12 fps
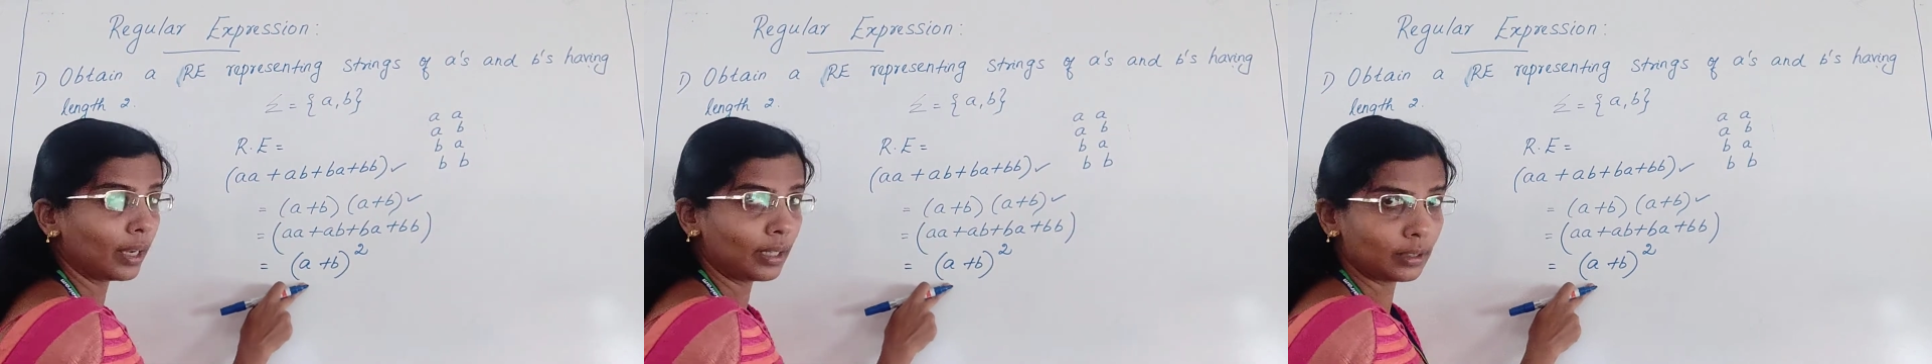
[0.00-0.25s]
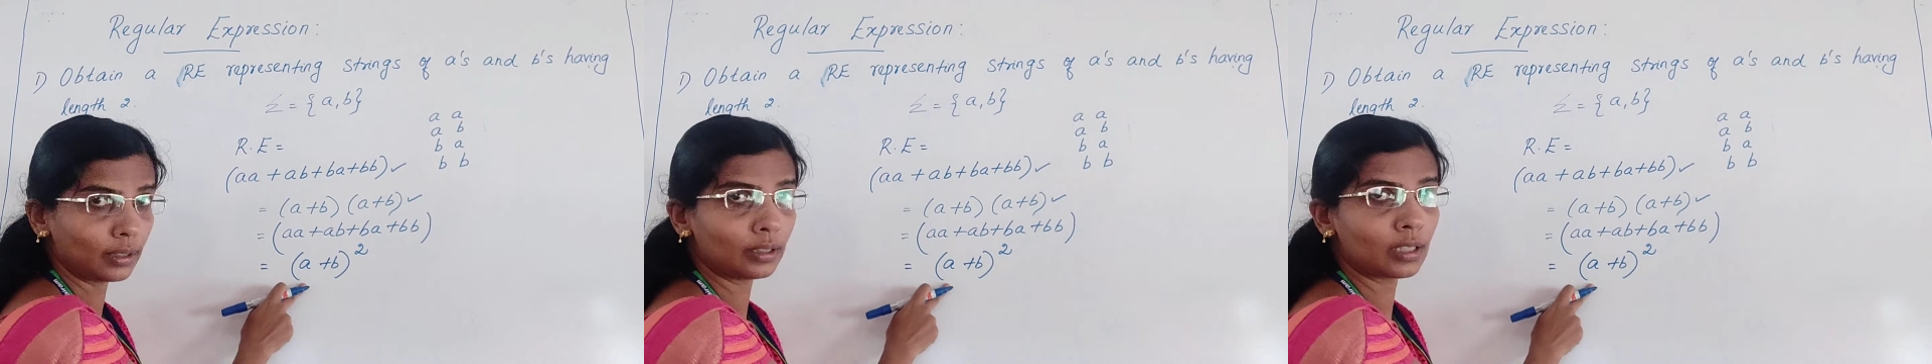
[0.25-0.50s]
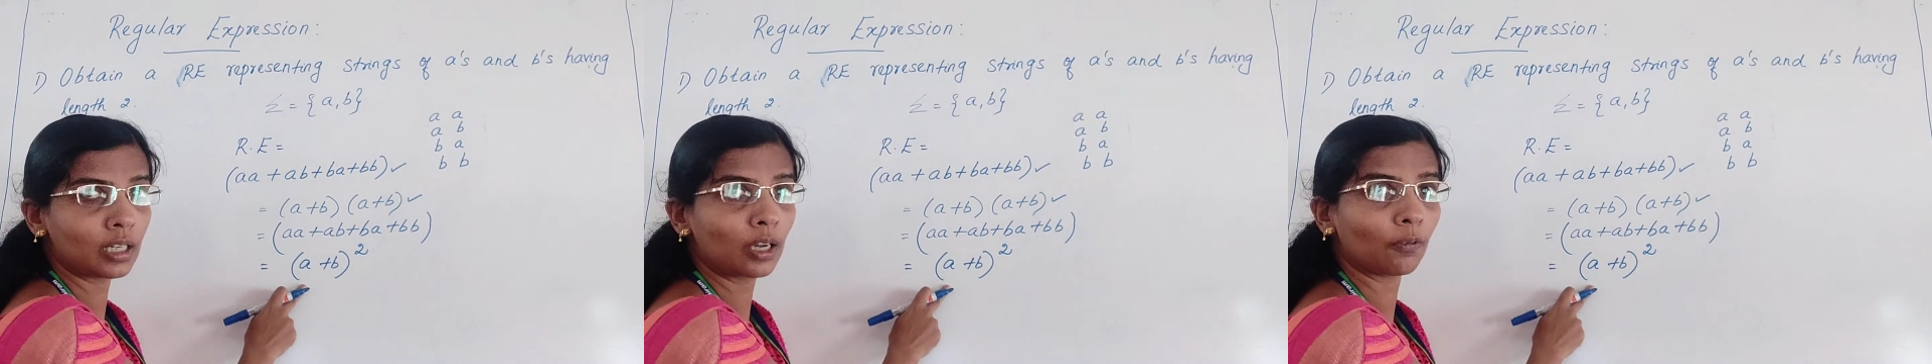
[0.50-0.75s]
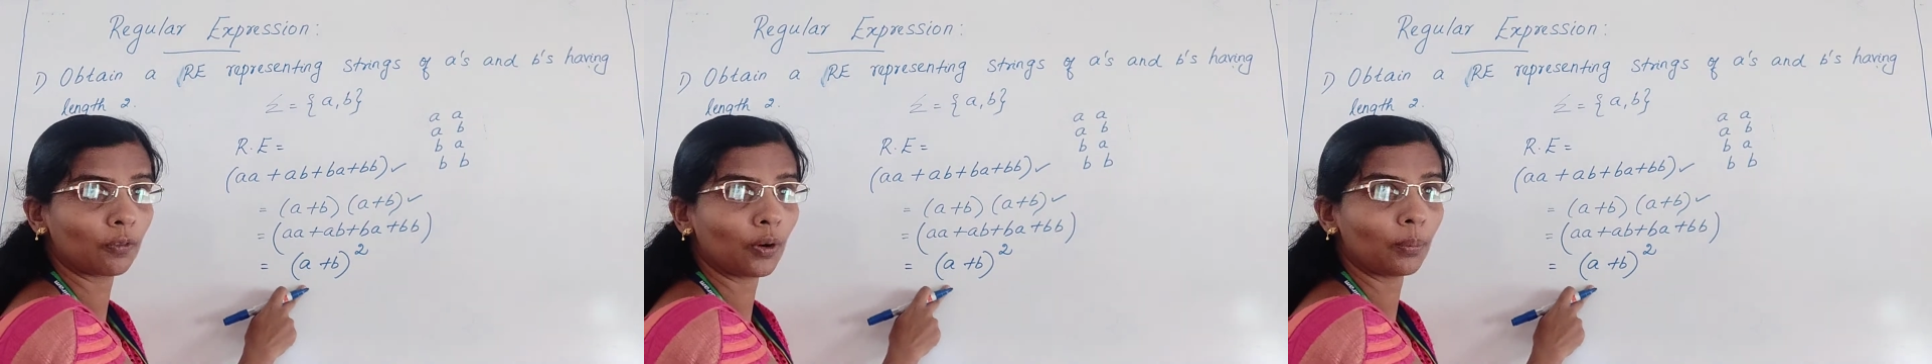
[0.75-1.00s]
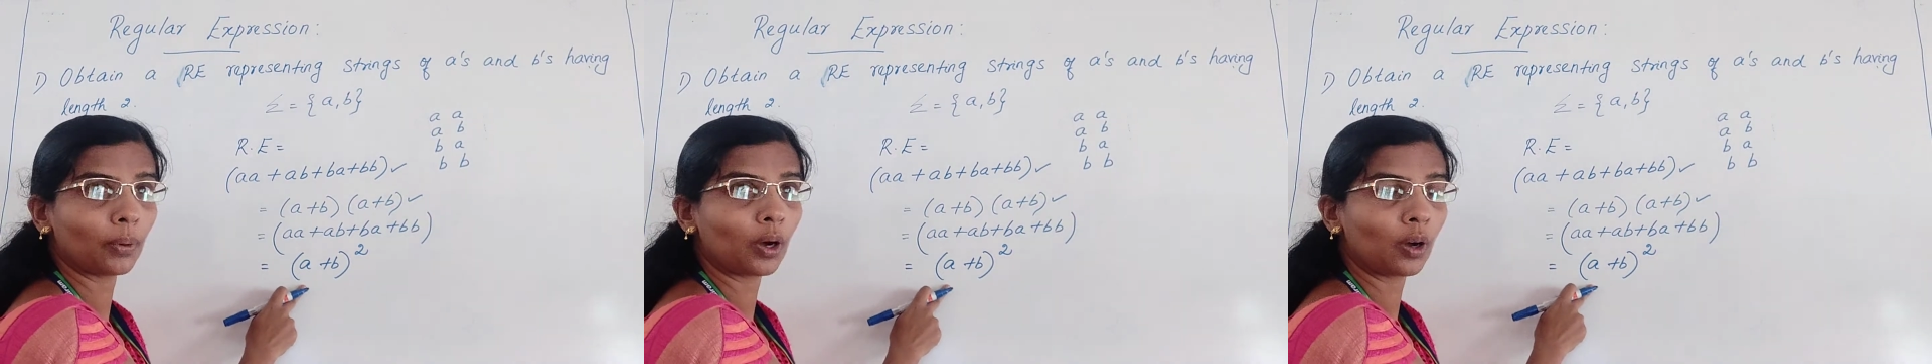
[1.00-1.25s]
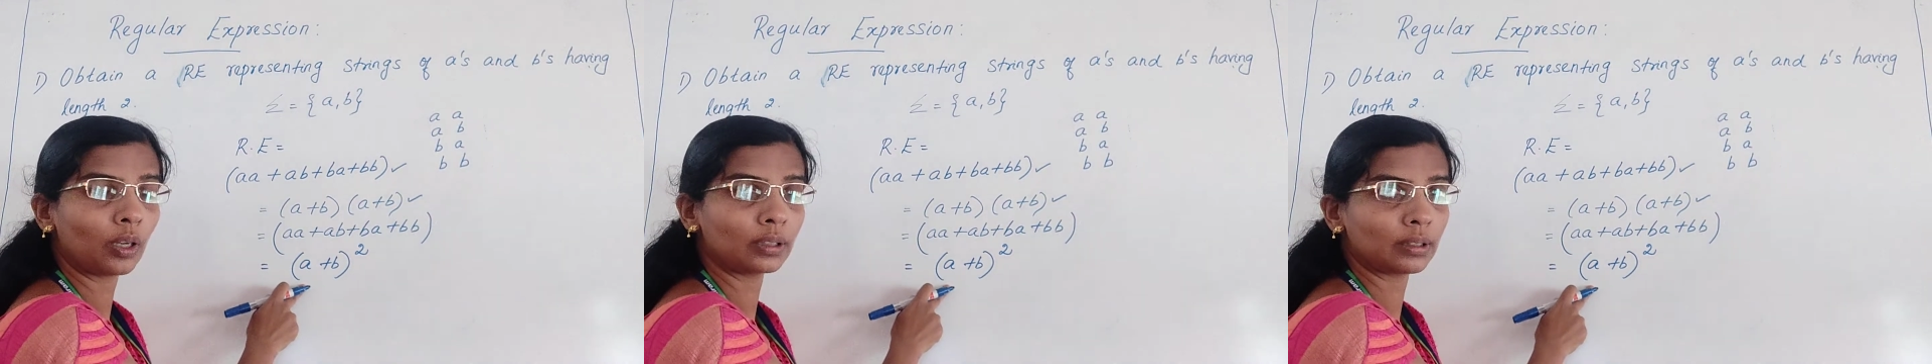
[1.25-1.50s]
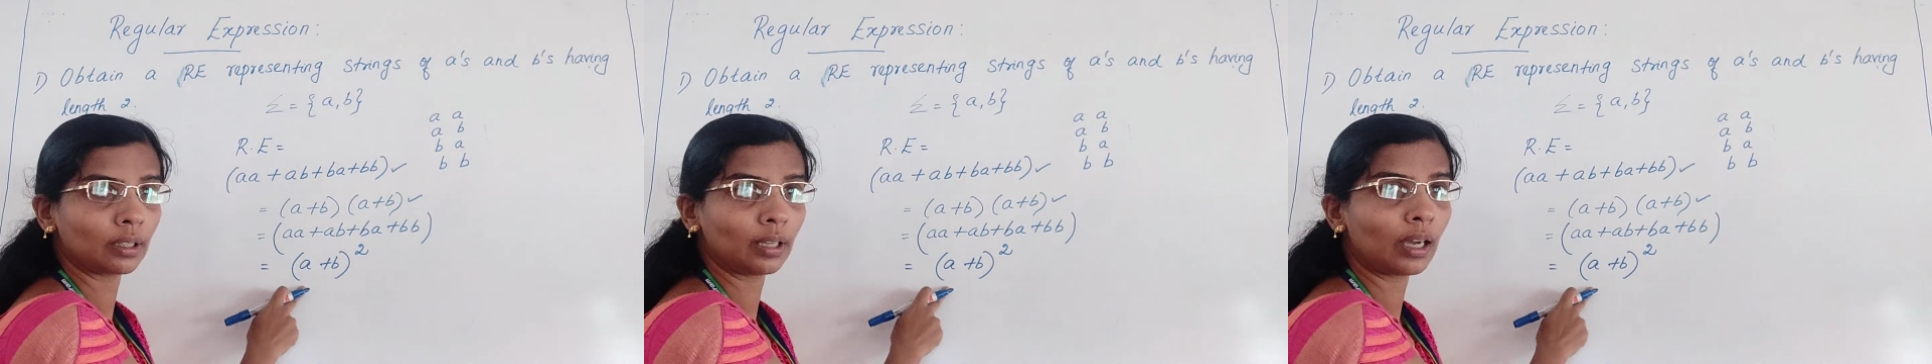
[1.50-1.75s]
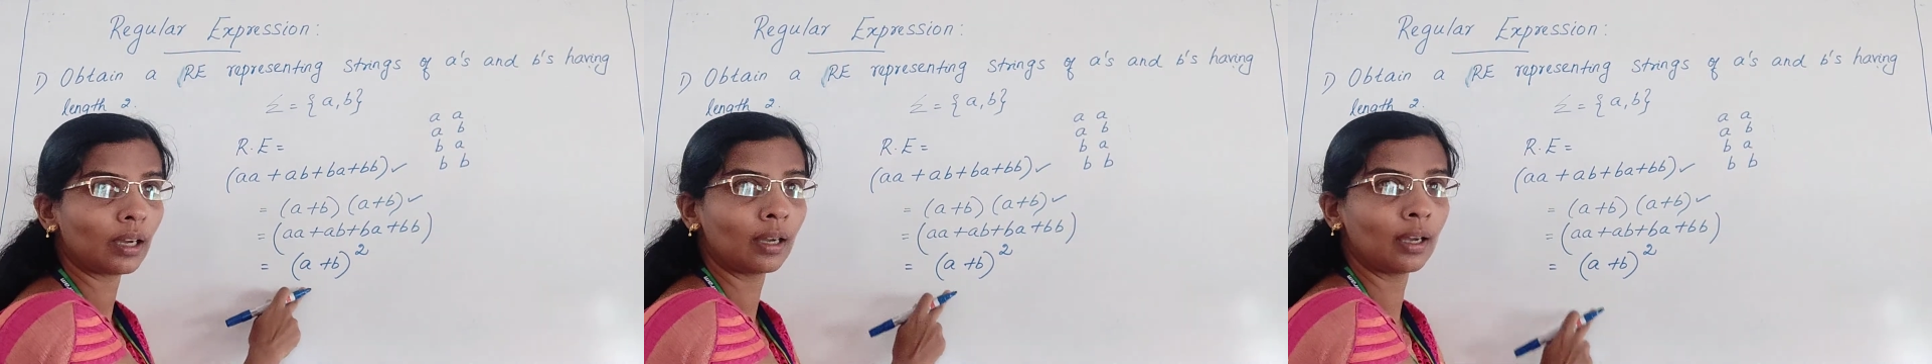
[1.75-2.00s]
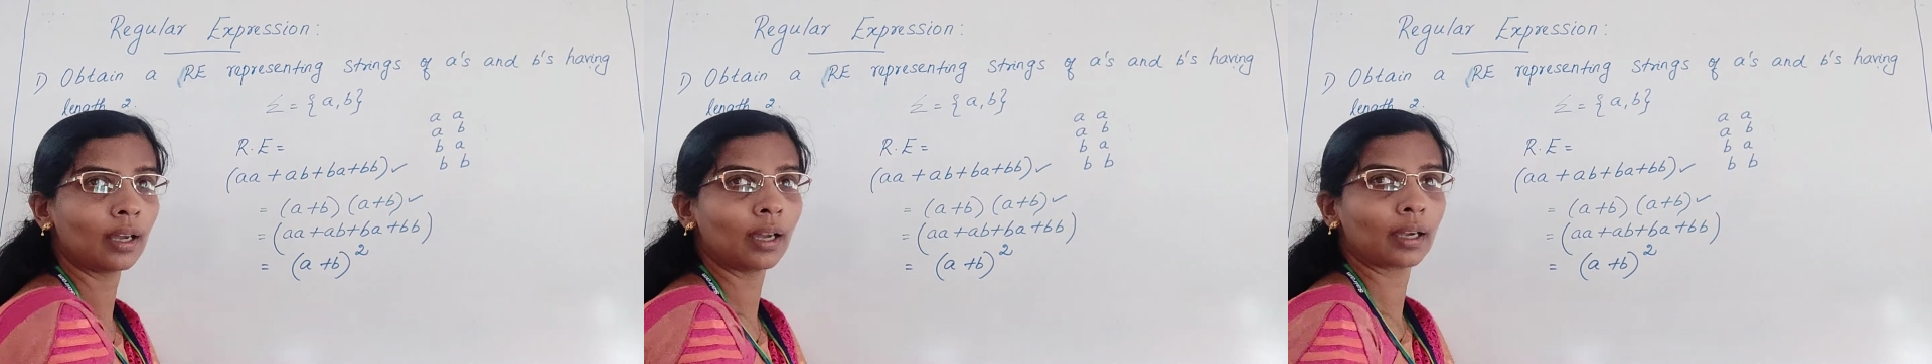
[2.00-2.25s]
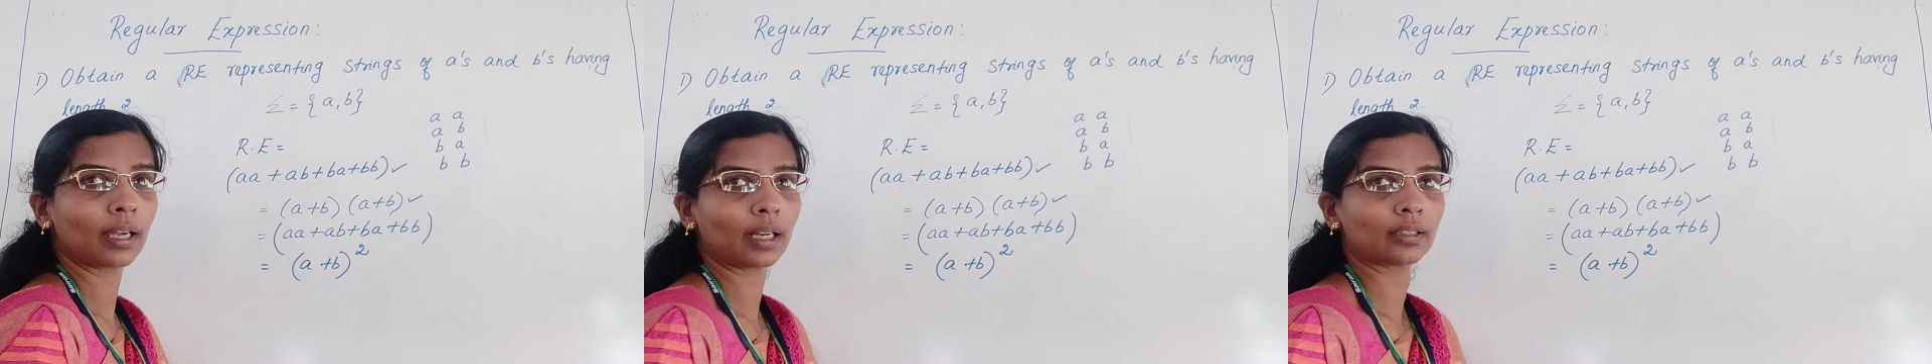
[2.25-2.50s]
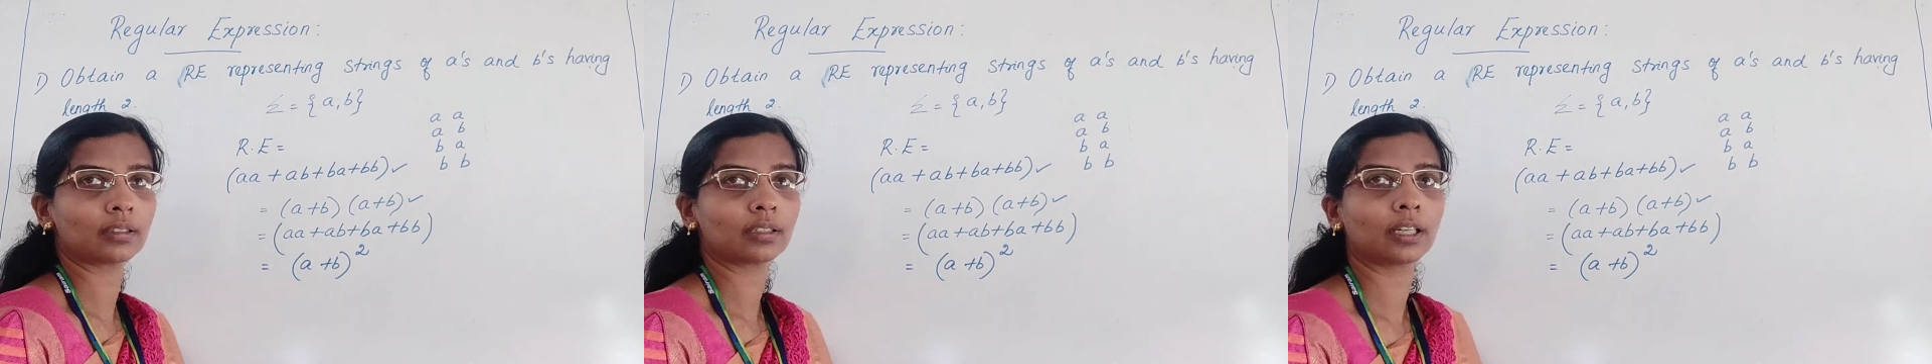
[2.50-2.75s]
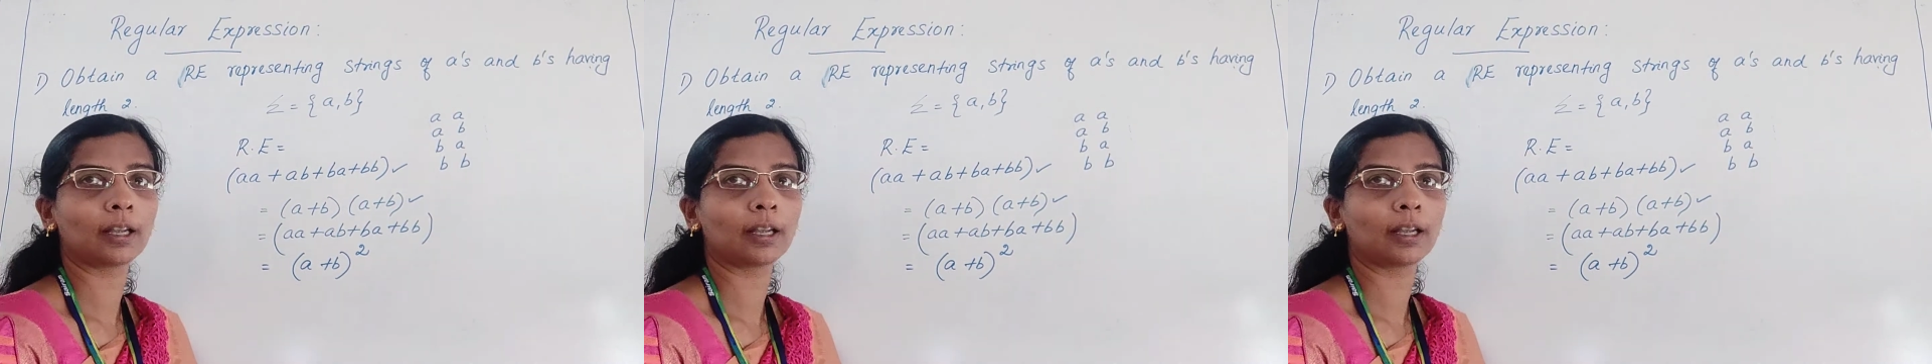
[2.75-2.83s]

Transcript: in this form. All three are correct.